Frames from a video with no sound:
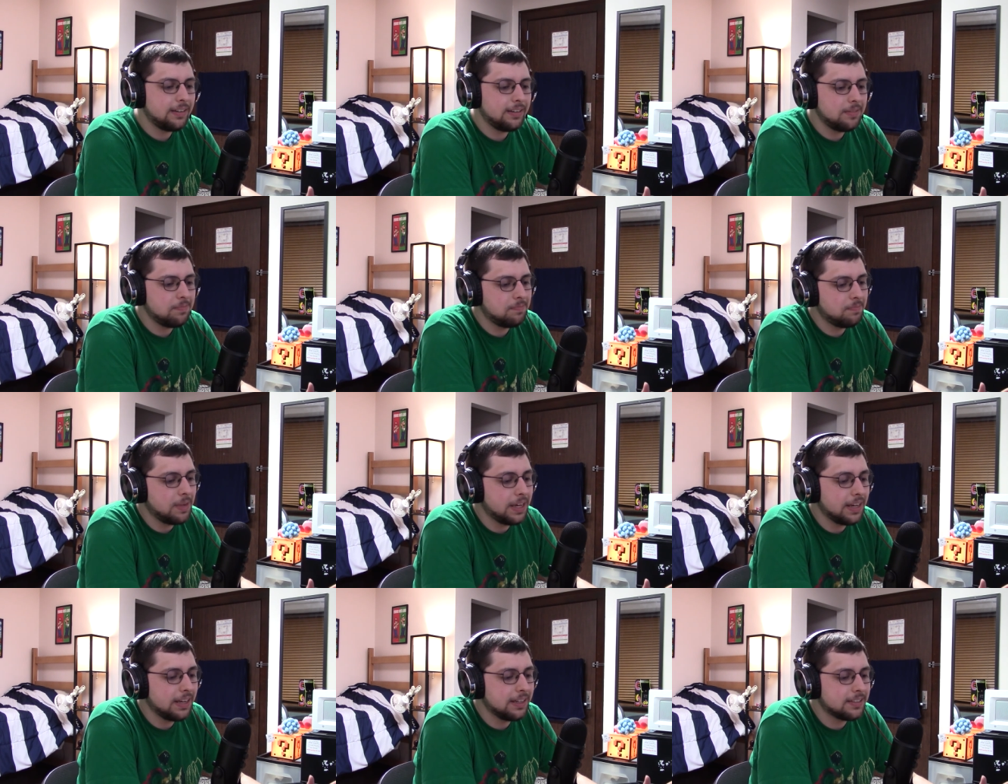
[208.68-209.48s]

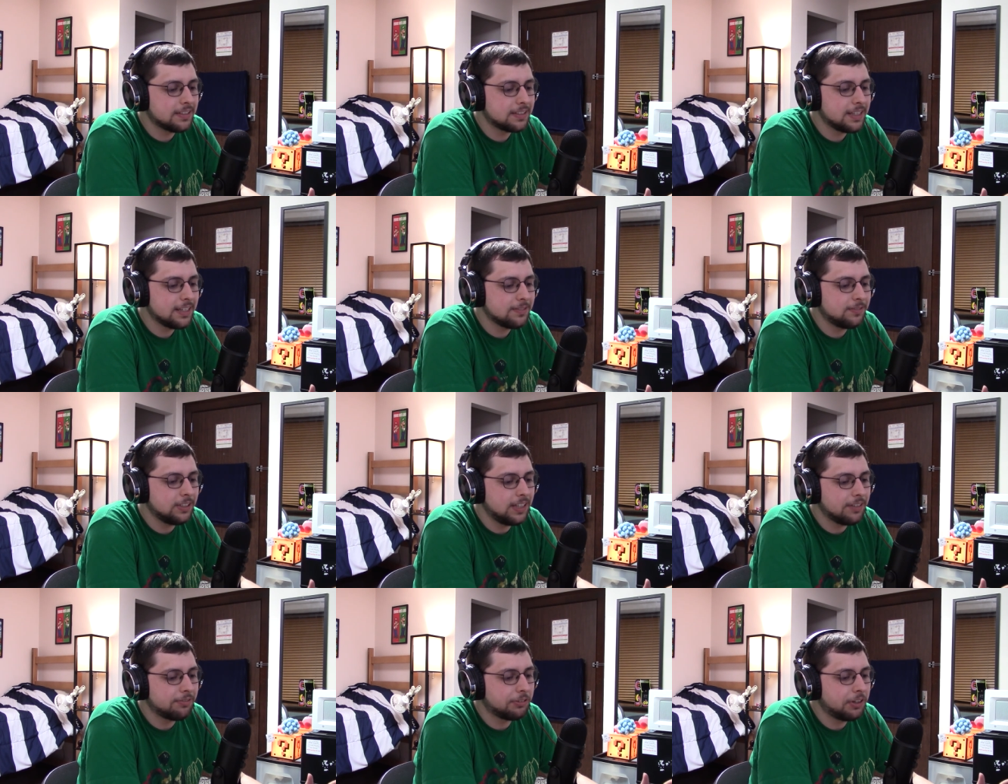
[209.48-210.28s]
making it
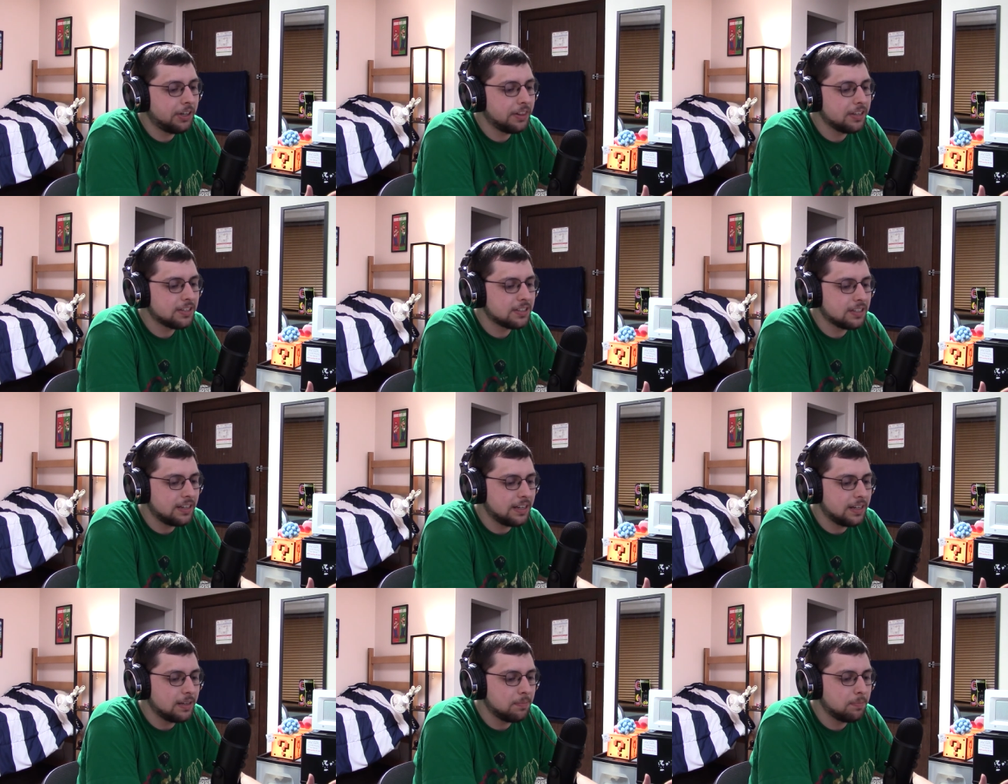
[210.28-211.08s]
successful. After all, this
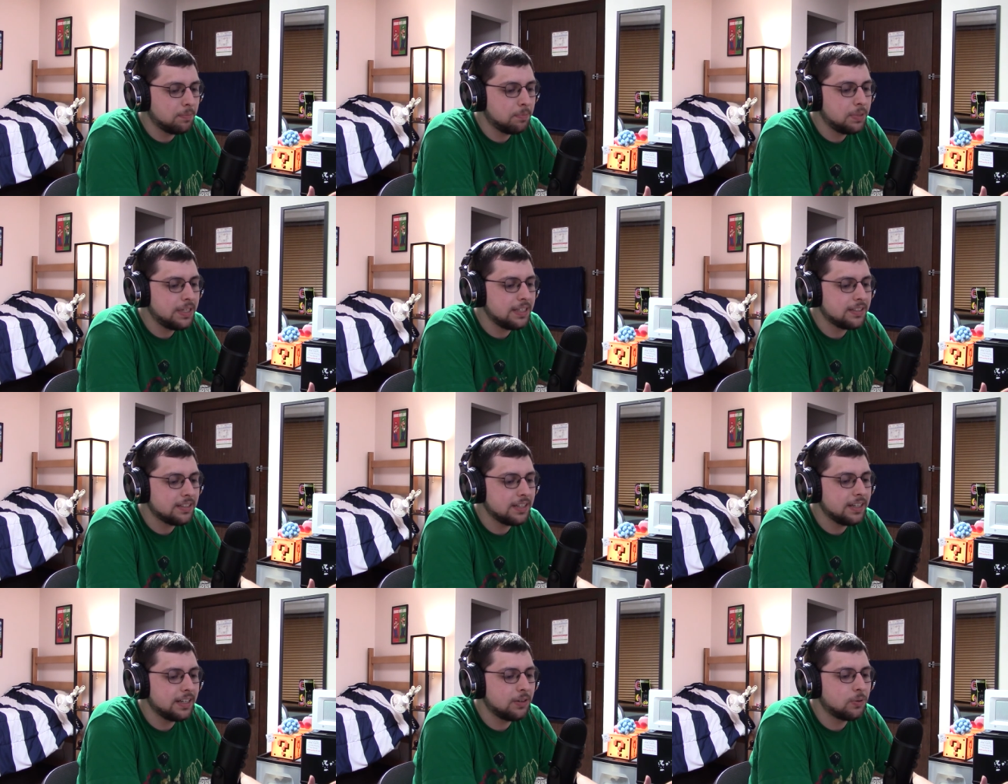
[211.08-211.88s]
piece
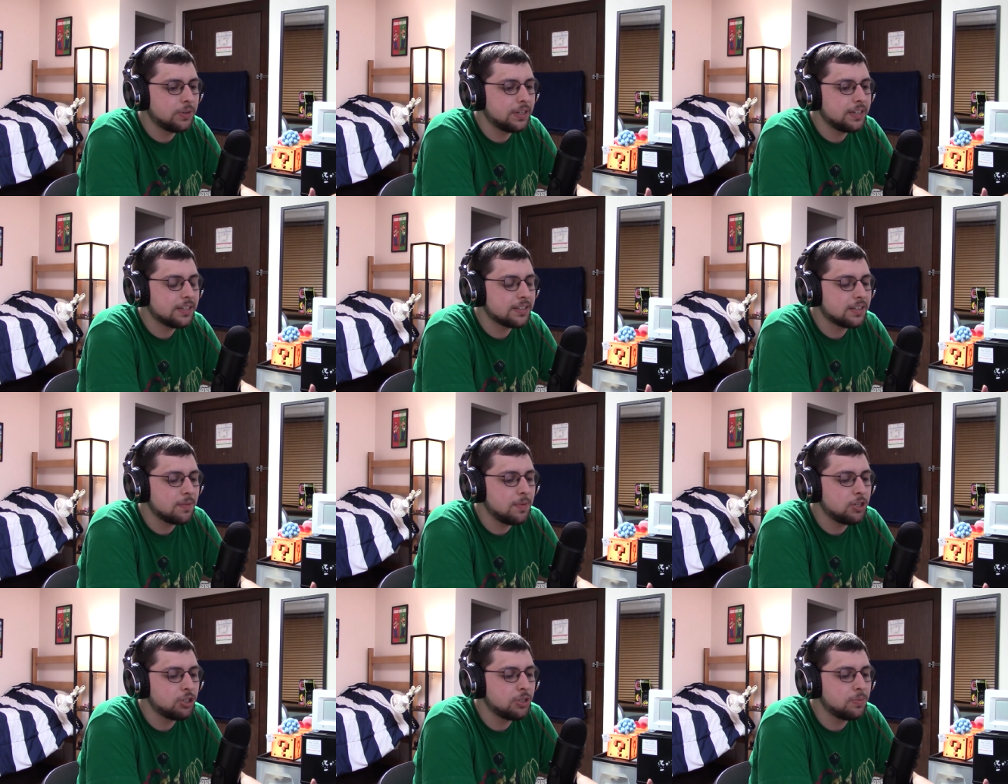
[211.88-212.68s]
here was
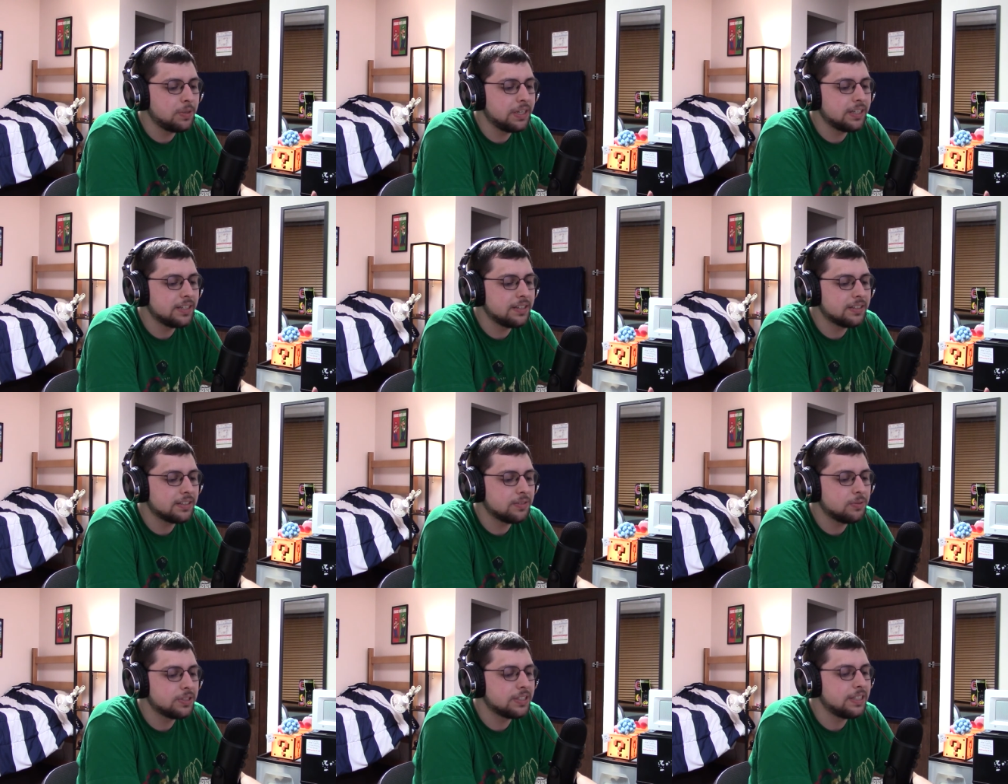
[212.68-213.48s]
commissioned because
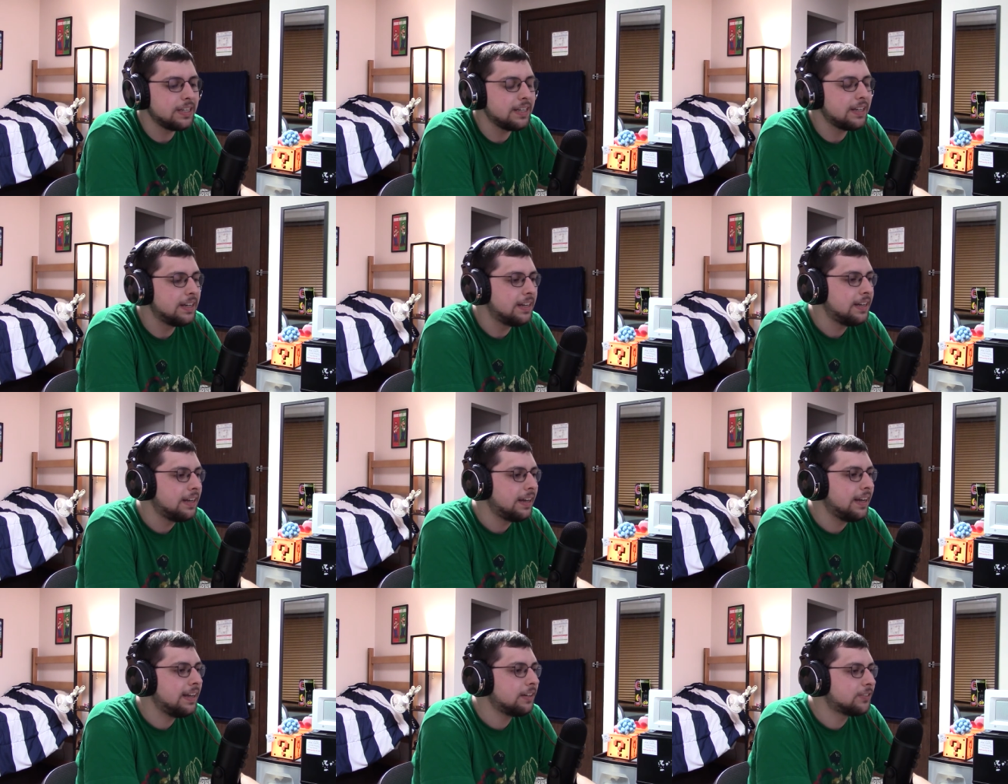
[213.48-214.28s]
it was the
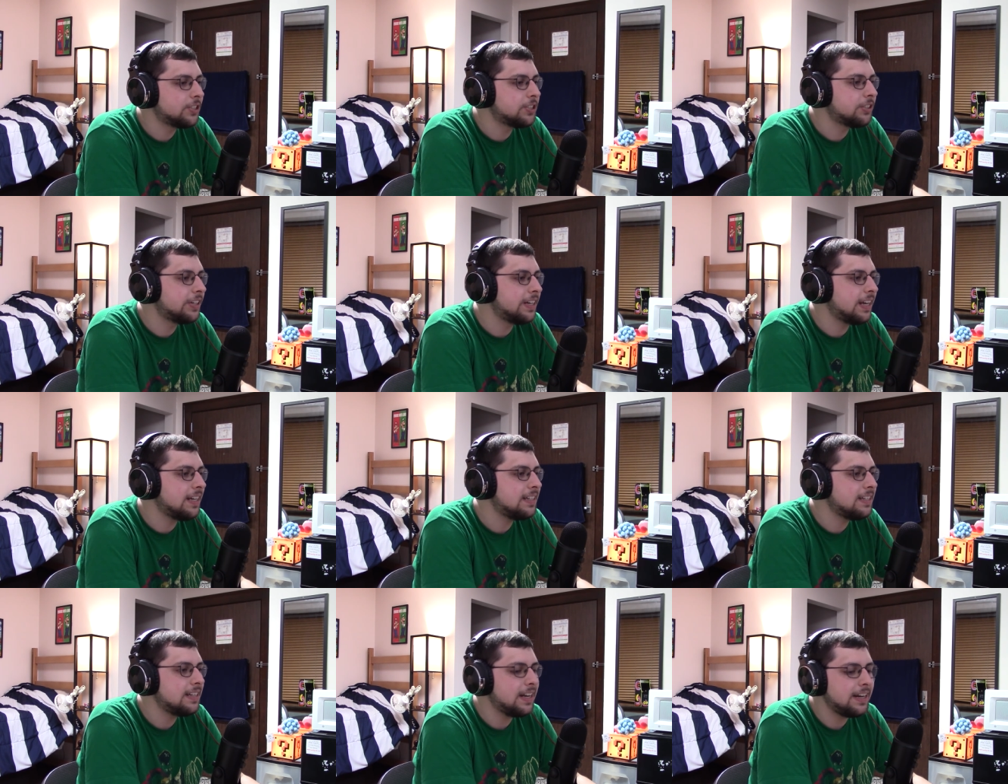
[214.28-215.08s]
anniversary in
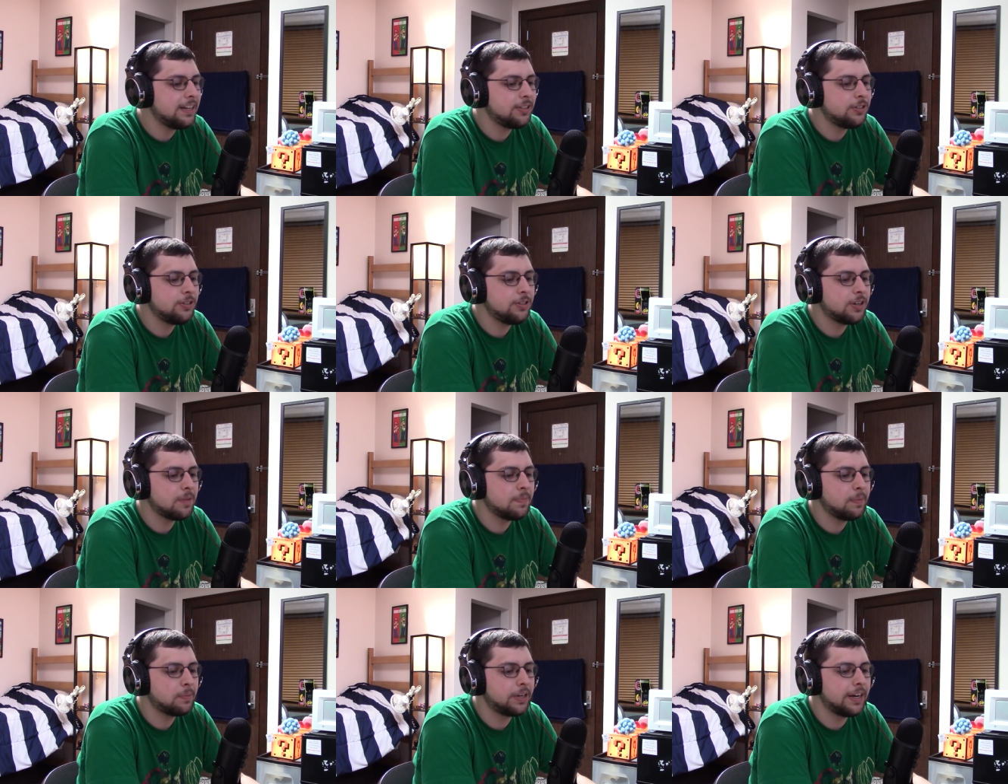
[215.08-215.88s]
1982
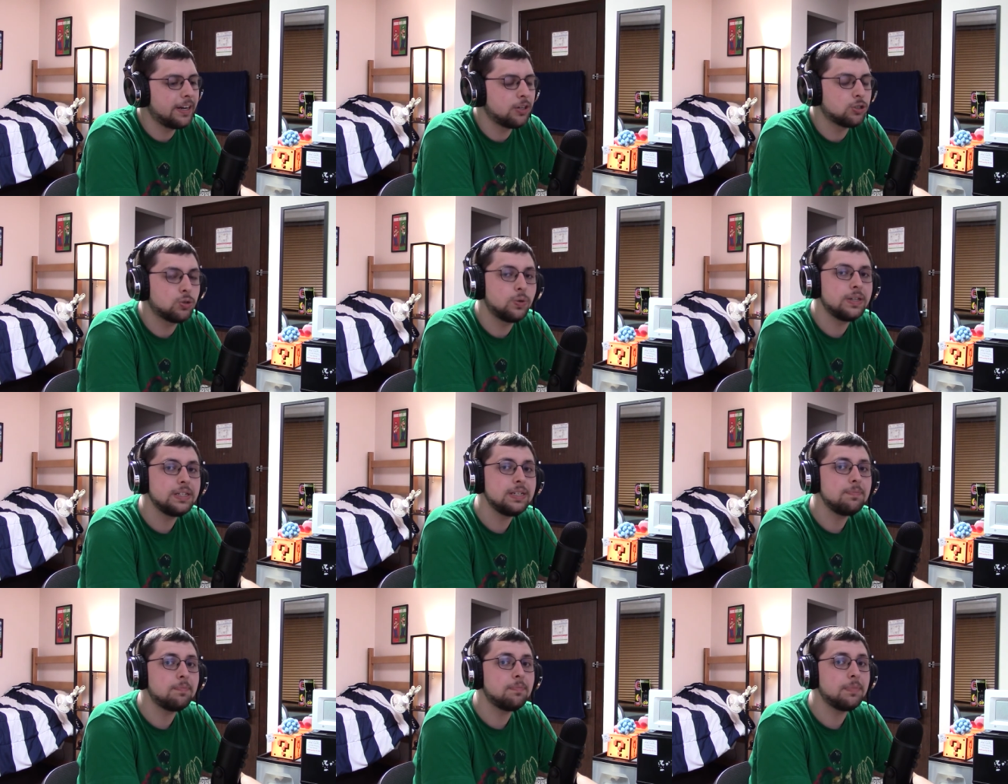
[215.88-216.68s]
commemorating
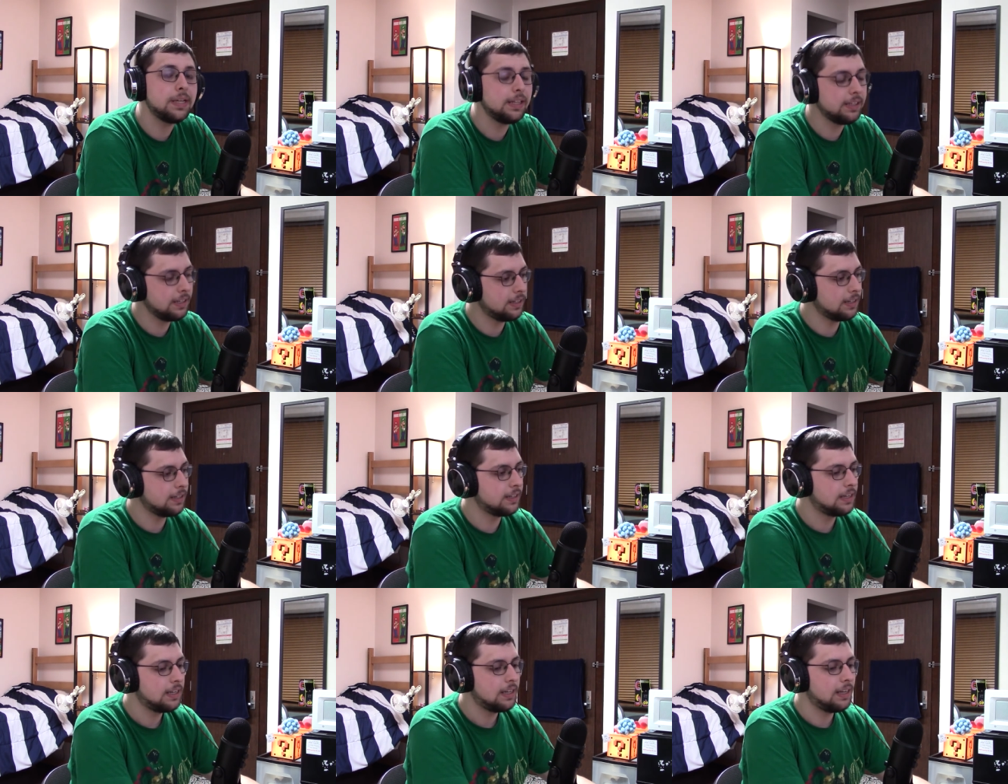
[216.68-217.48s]
20
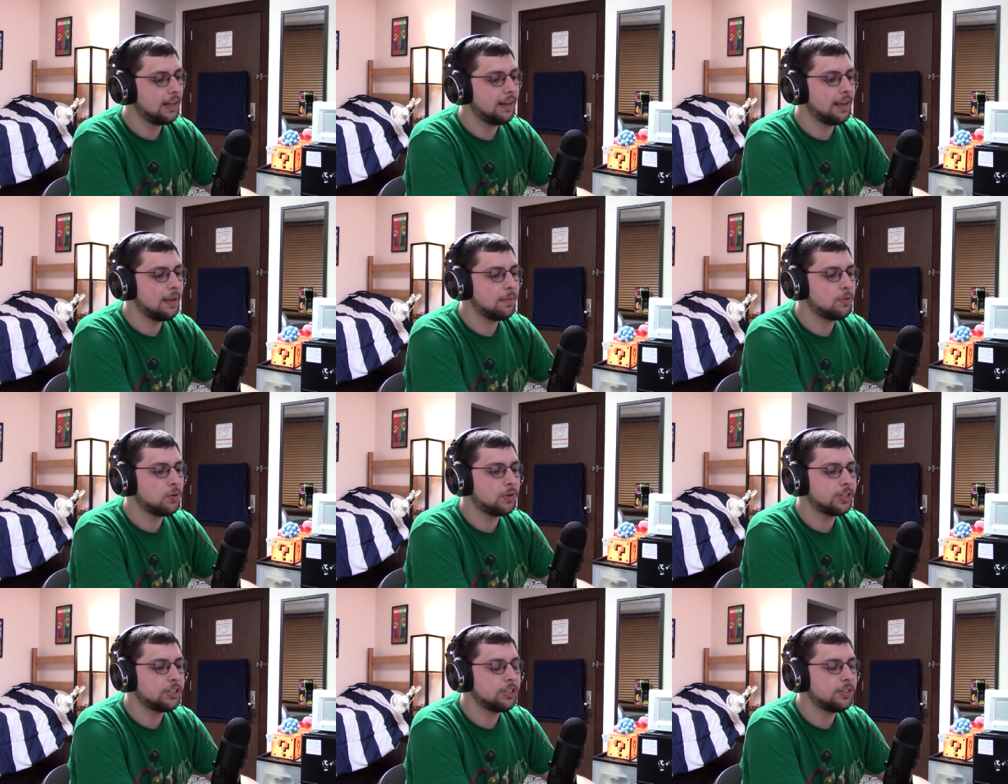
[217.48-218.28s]
million Game &
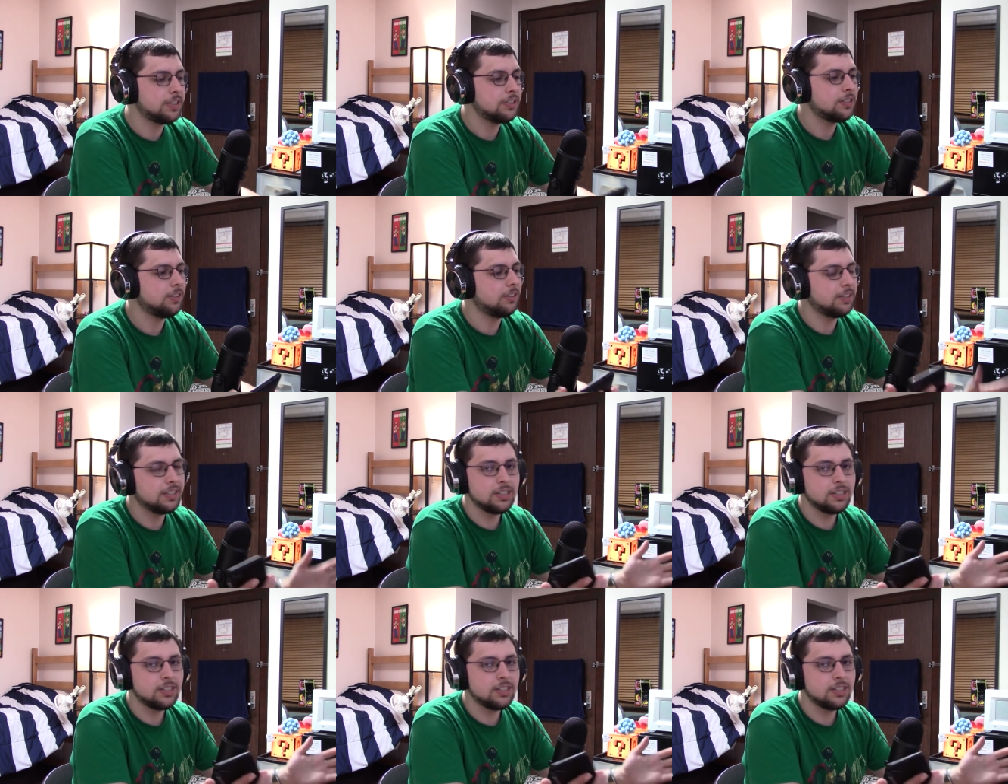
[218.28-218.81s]
Watch units sold.